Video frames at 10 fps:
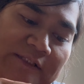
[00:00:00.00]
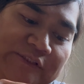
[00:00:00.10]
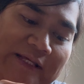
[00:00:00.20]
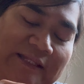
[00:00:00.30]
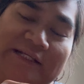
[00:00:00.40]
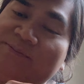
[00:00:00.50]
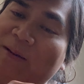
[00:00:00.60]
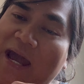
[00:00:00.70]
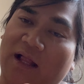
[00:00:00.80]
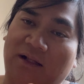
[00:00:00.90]
So I think it's
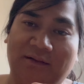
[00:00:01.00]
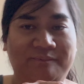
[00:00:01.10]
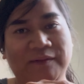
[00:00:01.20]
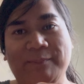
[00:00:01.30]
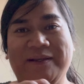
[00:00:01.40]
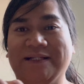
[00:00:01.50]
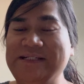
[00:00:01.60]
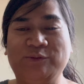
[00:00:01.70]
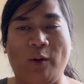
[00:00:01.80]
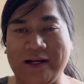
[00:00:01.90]
Pal. And because
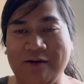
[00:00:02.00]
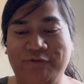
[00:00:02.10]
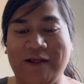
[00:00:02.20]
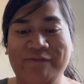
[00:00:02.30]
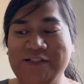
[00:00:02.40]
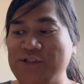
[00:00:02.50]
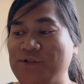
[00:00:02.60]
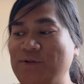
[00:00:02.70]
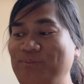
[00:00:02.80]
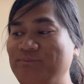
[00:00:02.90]
he's white and fluffy
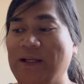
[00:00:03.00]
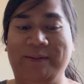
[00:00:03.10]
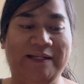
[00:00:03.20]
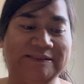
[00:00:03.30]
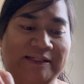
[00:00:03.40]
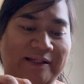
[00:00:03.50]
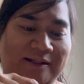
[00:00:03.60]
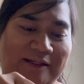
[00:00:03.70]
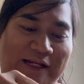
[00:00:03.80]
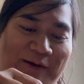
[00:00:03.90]
too, maybe he's like,
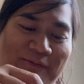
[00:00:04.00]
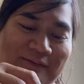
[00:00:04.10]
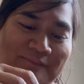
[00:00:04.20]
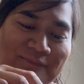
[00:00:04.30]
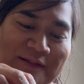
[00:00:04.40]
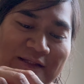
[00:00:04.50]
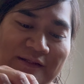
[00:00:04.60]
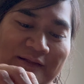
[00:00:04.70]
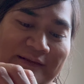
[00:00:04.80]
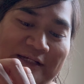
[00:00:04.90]
you know,
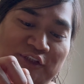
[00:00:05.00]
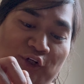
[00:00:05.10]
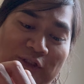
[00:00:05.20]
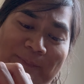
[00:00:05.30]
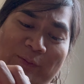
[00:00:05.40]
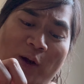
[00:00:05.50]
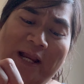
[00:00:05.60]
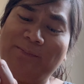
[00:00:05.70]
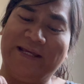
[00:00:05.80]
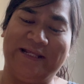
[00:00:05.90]
there should only be
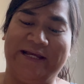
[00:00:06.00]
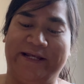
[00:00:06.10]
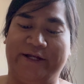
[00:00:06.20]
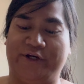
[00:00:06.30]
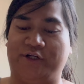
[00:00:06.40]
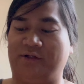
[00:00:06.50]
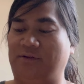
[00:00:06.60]
one in here.